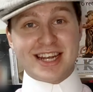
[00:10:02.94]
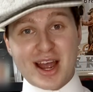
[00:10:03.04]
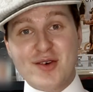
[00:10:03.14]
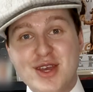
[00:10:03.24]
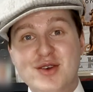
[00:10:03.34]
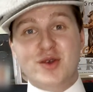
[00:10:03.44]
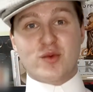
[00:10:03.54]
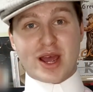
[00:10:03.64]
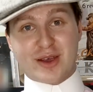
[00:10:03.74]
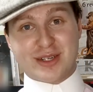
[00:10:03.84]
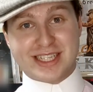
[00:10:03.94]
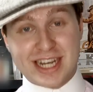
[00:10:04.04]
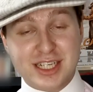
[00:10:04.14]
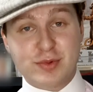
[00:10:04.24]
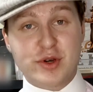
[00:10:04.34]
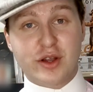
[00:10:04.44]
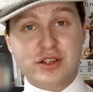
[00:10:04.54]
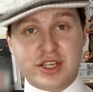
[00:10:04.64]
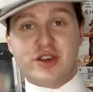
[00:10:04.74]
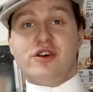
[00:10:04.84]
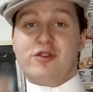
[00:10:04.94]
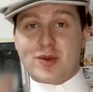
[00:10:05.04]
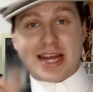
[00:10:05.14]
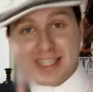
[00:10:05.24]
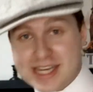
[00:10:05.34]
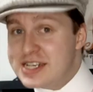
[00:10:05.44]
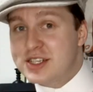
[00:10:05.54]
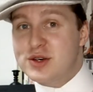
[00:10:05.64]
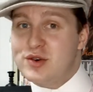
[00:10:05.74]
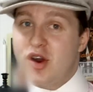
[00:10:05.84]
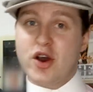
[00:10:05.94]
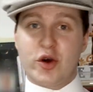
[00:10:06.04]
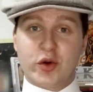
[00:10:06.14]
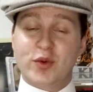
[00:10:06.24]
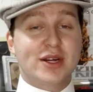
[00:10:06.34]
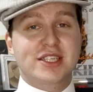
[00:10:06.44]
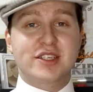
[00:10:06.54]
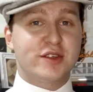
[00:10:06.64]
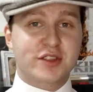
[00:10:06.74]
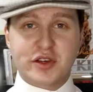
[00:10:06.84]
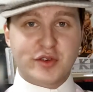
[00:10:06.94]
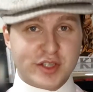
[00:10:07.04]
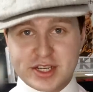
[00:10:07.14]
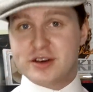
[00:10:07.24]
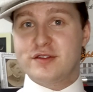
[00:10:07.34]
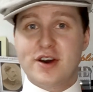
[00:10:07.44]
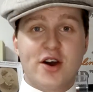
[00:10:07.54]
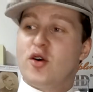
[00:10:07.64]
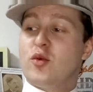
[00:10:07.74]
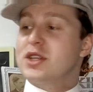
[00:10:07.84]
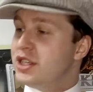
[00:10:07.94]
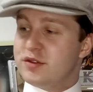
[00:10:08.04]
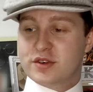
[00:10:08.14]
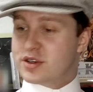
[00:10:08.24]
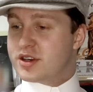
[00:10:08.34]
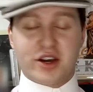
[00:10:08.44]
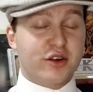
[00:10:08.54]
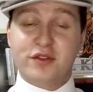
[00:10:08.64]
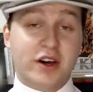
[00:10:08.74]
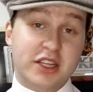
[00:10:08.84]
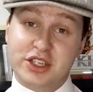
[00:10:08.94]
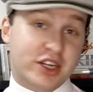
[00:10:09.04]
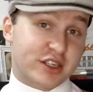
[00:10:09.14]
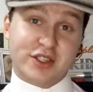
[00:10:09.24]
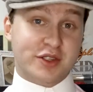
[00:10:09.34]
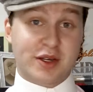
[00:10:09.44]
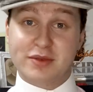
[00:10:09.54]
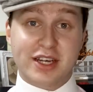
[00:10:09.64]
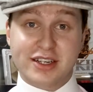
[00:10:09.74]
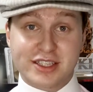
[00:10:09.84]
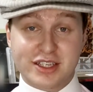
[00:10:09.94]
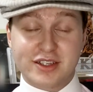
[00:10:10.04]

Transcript: now you can wear your detachable collars that you got from the antique store, or the ones that you've sewn yourself, or ones that you've cut off other shirts or something, I don't